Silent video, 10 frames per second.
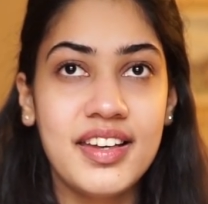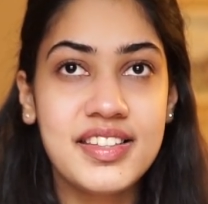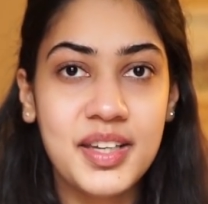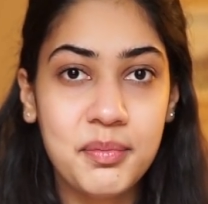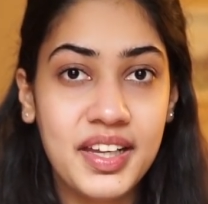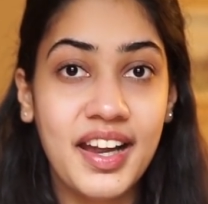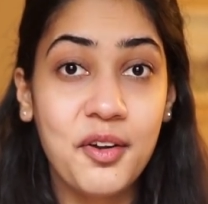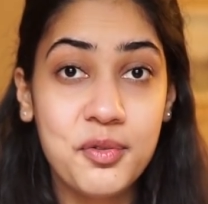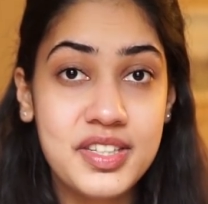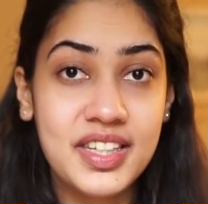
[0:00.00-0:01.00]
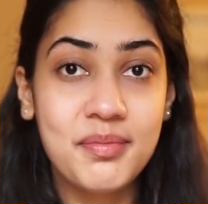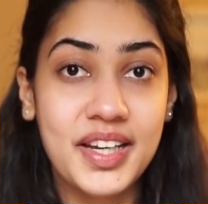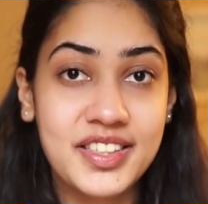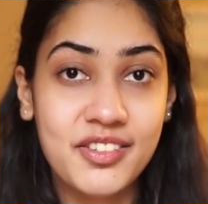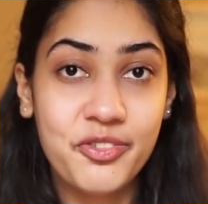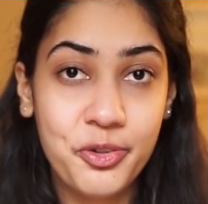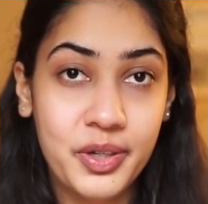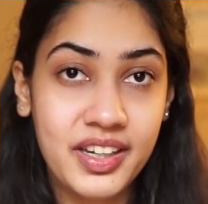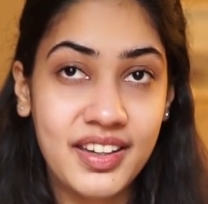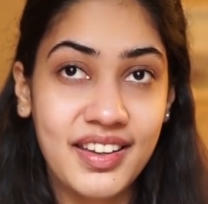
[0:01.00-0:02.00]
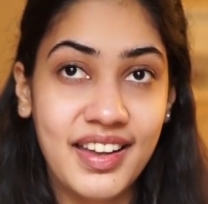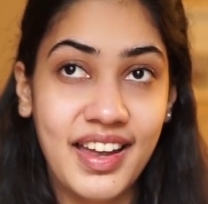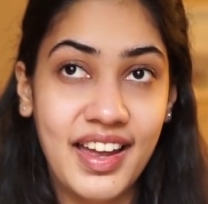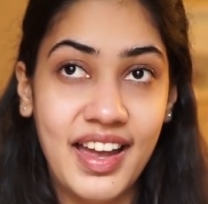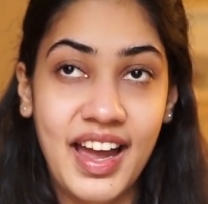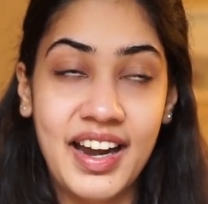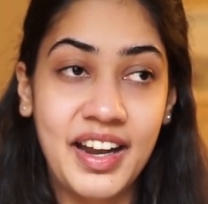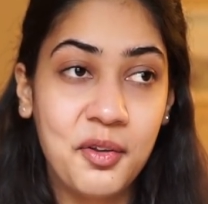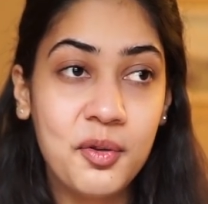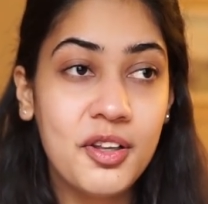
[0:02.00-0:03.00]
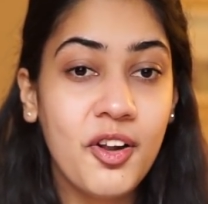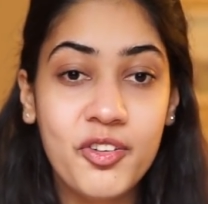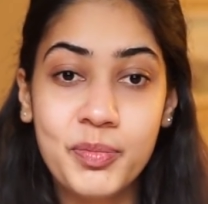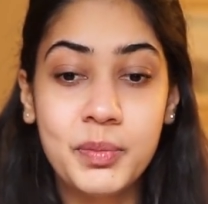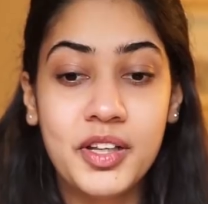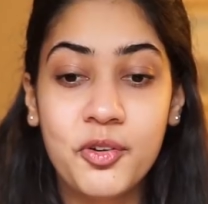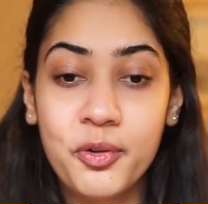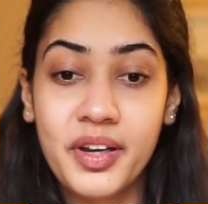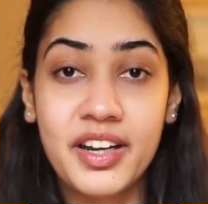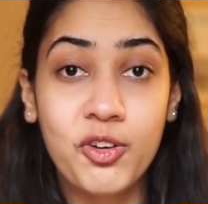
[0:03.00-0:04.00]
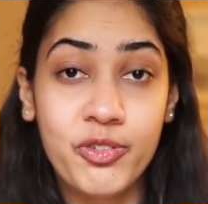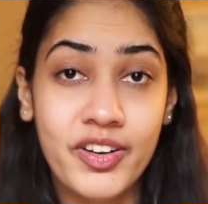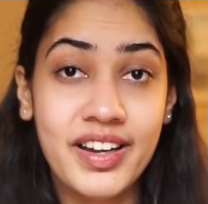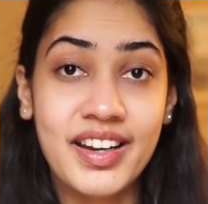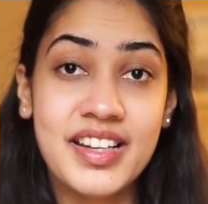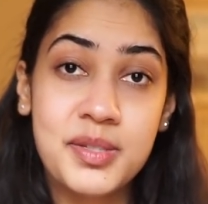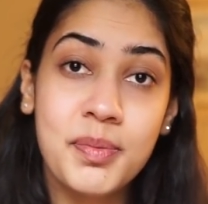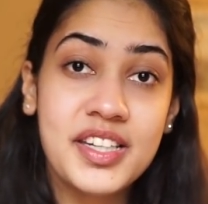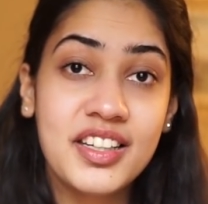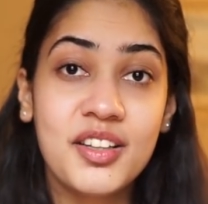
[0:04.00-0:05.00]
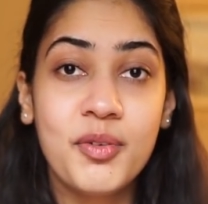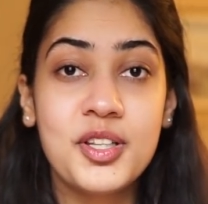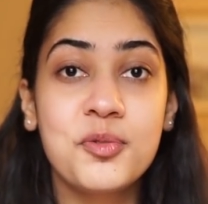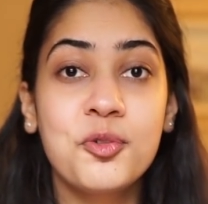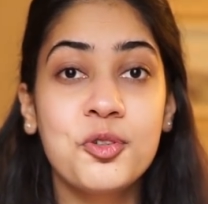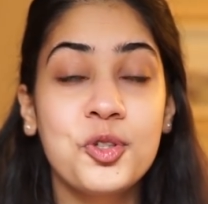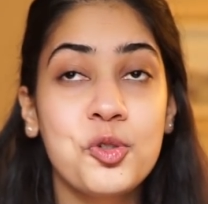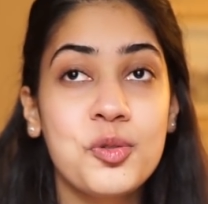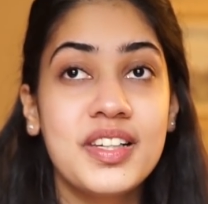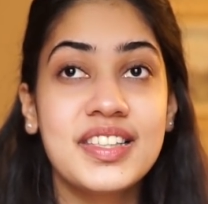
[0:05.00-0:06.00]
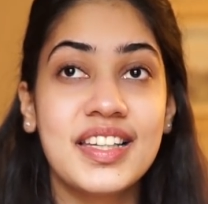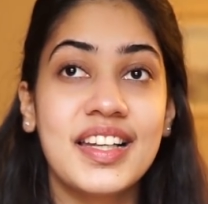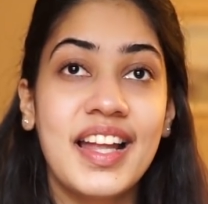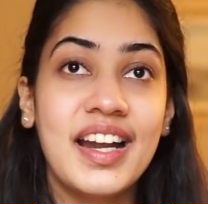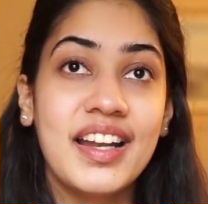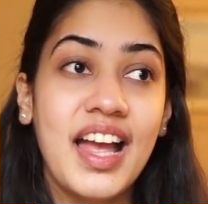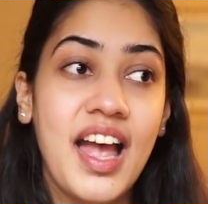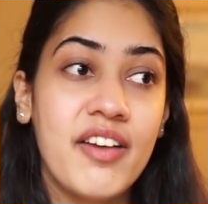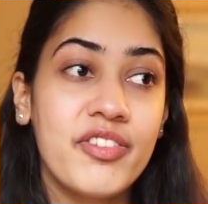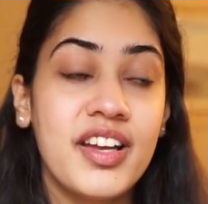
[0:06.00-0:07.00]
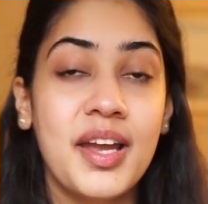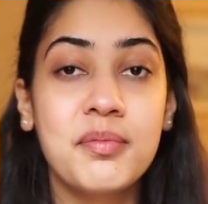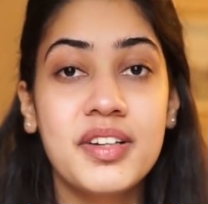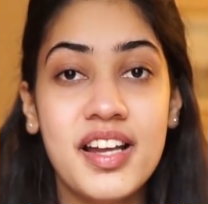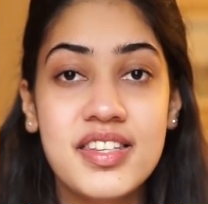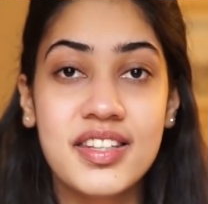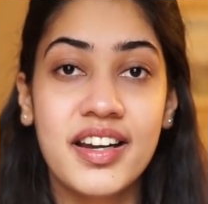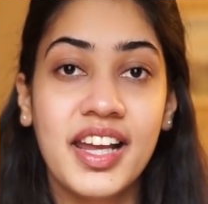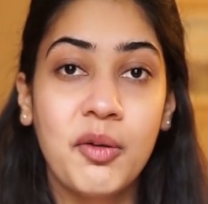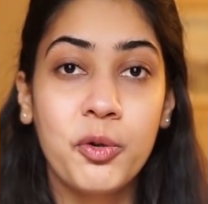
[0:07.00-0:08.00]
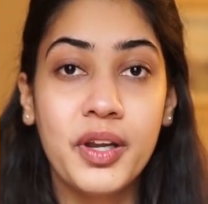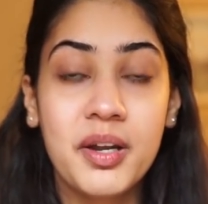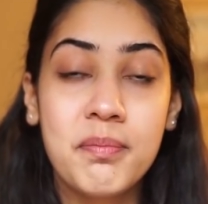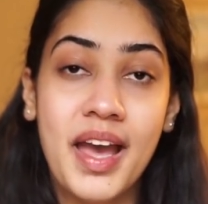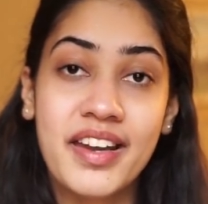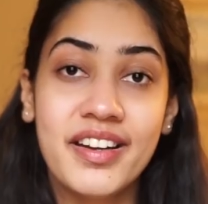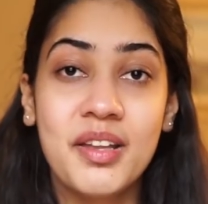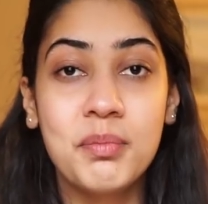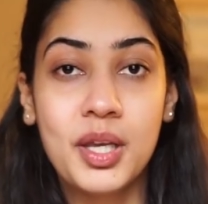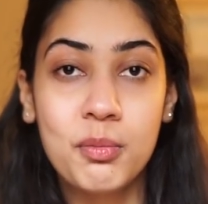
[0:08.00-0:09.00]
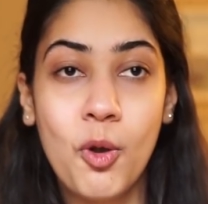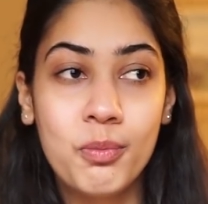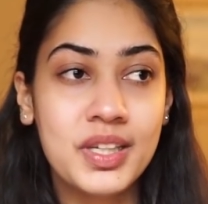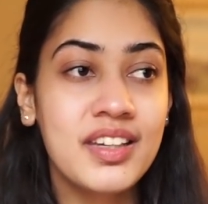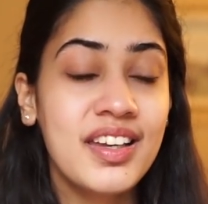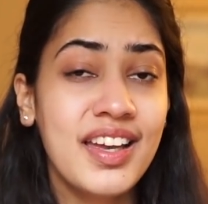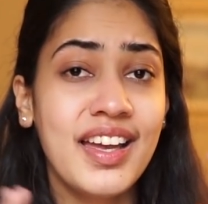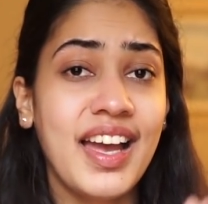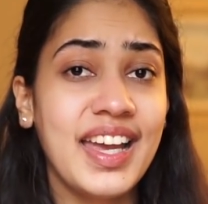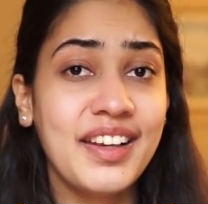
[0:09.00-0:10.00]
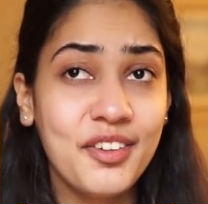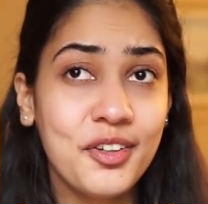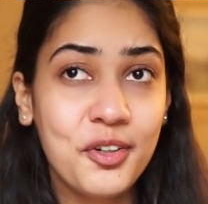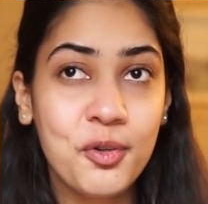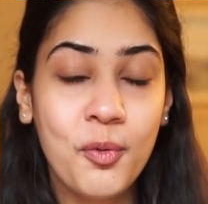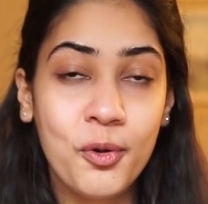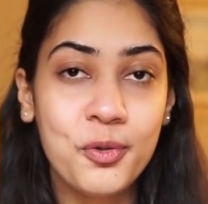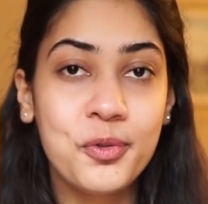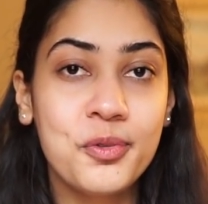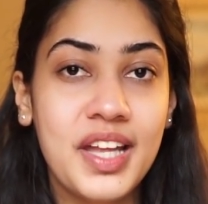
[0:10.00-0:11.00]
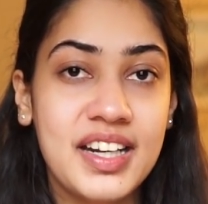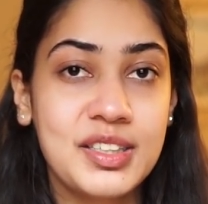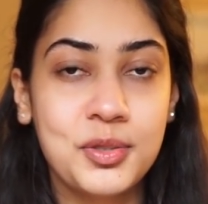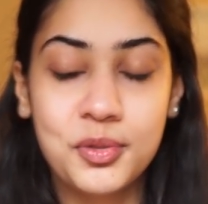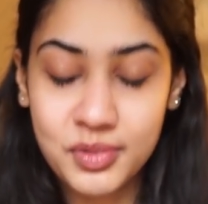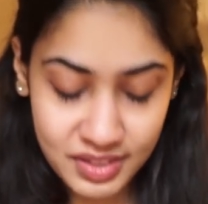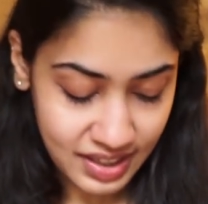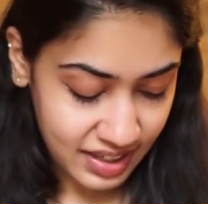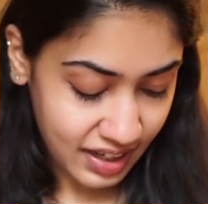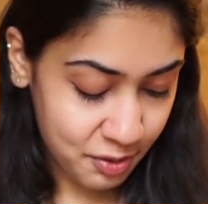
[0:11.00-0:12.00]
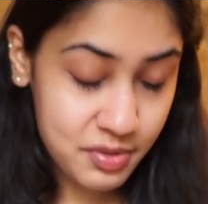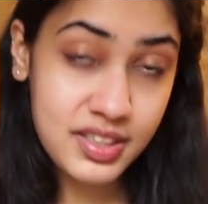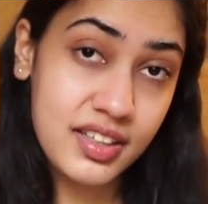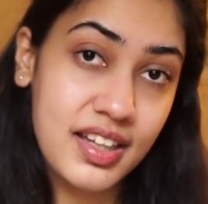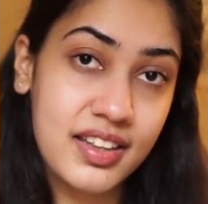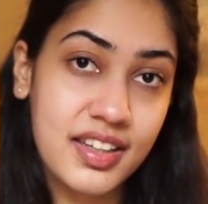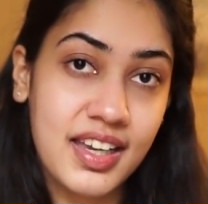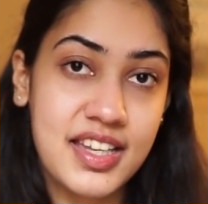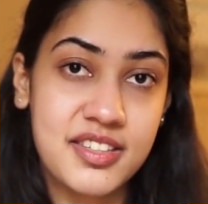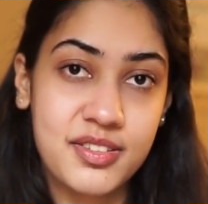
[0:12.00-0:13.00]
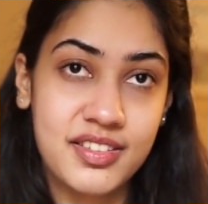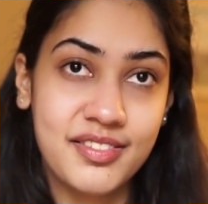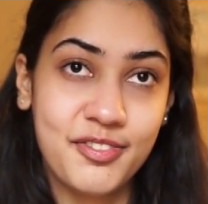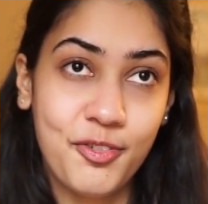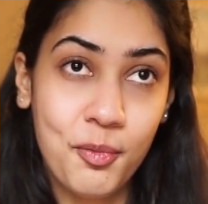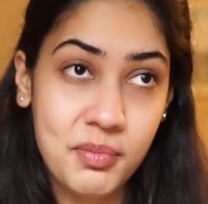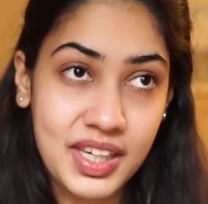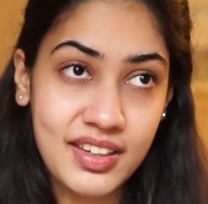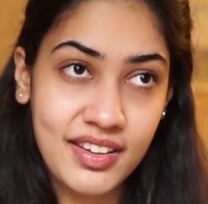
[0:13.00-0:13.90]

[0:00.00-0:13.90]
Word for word: It's something I don't see myself doing. And I know a lot of people are going to get offended, especially the ones who usually say that after I'm done studying I want to get married and be a mommy. I clearly don't want to do that, so I don't see that thing as for me.